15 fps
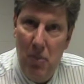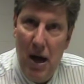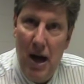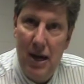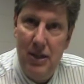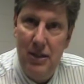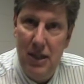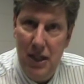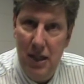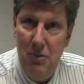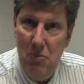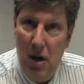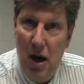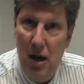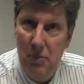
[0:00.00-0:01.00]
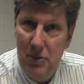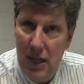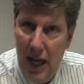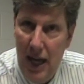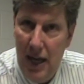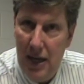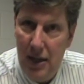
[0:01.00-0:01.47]
box in mom's
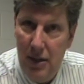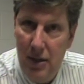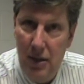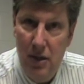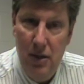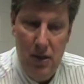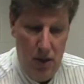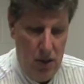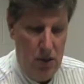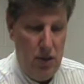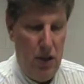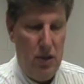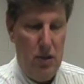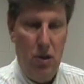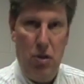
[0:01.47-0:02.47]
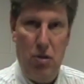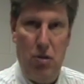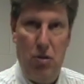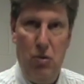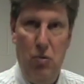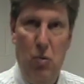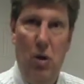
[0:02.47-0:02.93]
hand. Then the
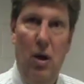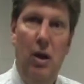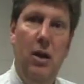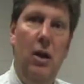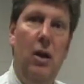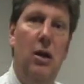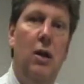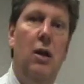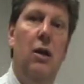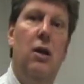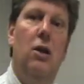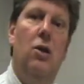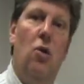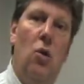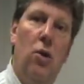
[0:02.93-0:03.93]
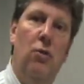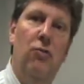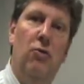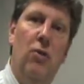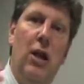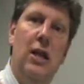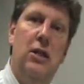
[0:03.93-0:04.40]
third one, corn
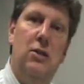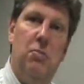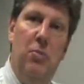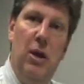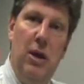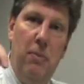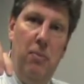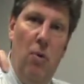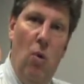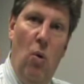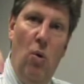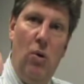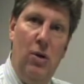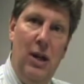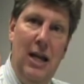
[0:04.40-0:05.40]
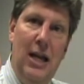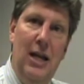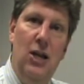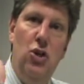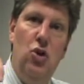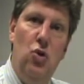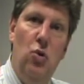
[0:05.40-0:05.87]
flakes being poured
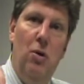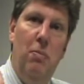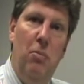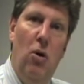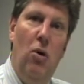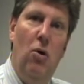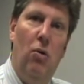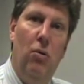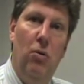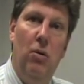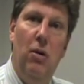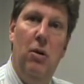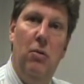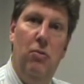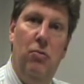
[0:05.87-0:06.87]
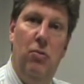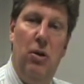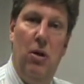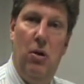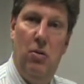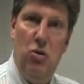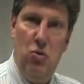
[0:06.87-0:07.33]
into a bowl.
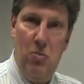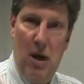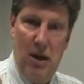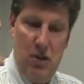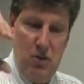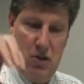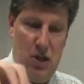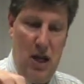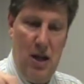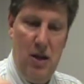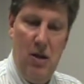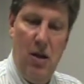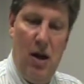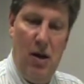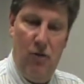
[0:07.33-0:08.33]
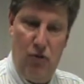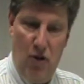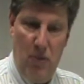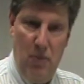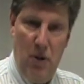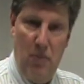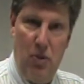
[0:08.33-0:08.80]
And you might say
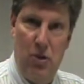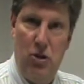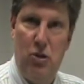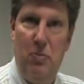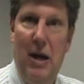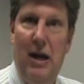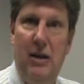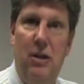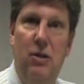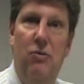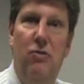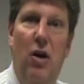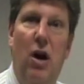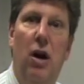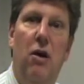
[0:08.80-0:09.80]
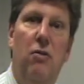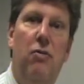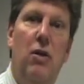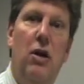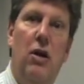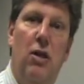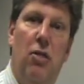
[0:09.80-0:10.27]
from the perspective of
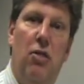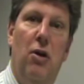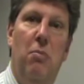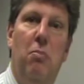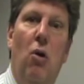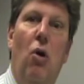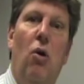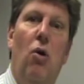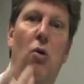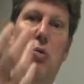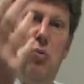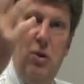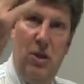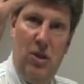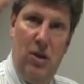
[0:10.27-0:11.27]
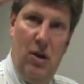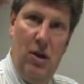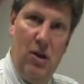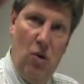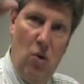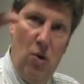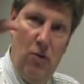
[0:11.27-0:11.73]
the bowl with
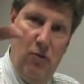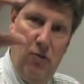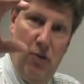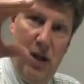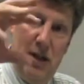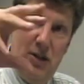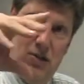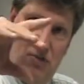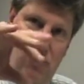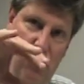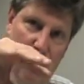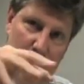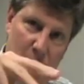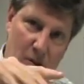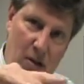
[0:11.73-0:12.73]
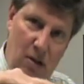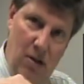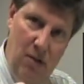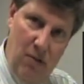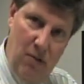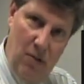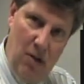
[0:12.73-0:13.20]
the corn flakes
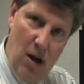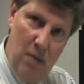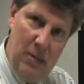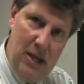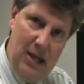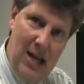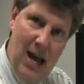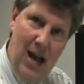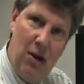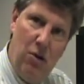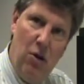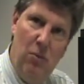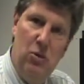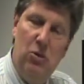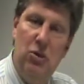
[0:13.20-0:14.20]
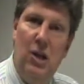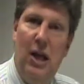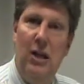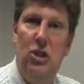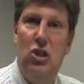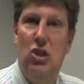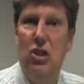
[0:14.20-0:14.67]
coming down, almost
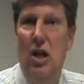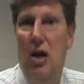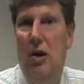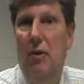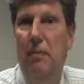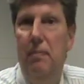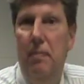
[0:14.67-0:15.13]
like snow.